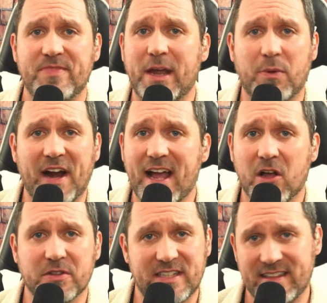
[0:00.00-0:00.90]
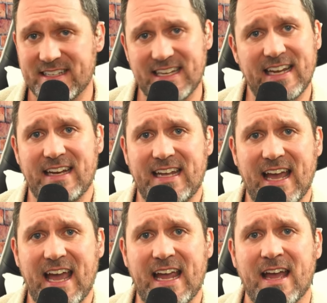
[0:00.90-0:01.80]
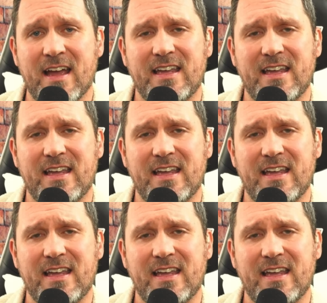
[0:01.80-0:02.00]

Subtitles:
they were held to this NDA,